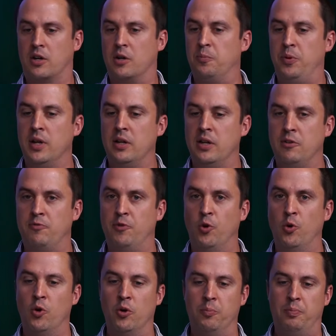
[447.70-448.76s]
Completely
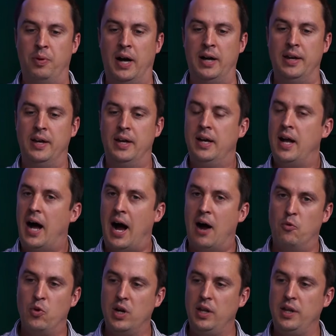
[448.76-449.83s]
fooled, but I
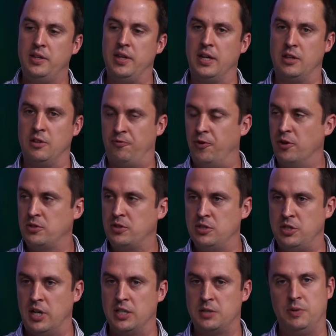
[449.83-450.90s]
really think the first
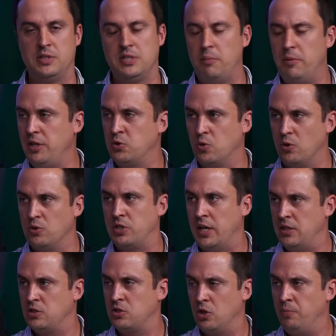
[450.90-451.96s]
adjustment, and some of these rule
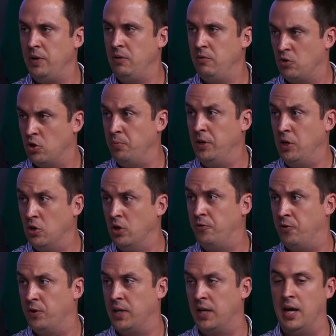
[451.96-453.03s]
changes could be good
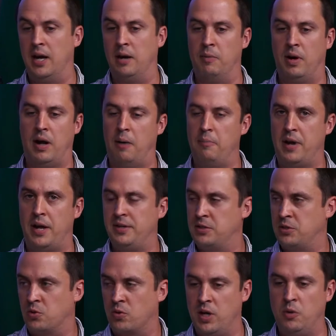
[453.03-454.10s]
for the game. I'm not
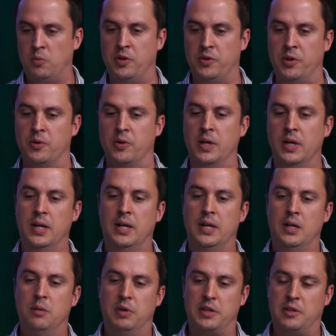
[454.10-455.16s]
disagreeing with you.
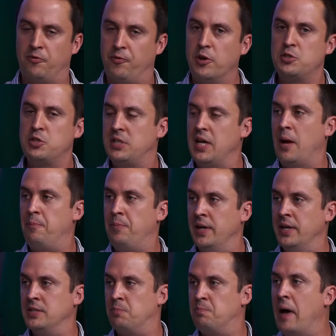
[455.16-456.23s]
But the first step
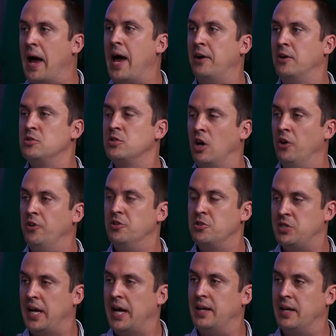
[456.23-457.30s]
is batters
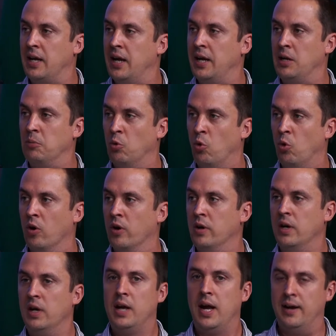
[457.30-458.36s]
understanding hitting more
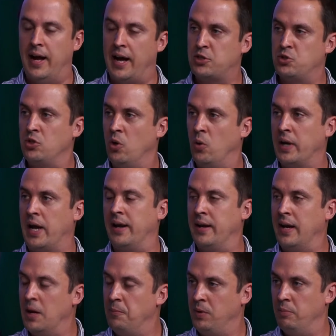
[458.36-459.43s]
and actually going out and
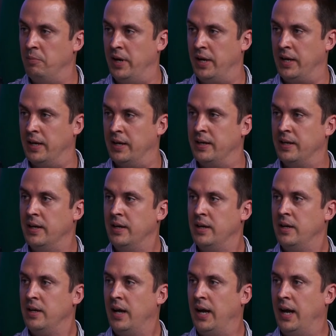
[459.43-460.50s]
implementing it
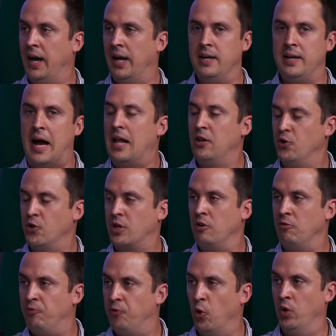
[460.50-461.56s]
and not looking
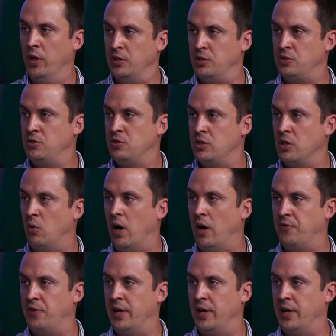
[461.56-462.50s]
foolish so often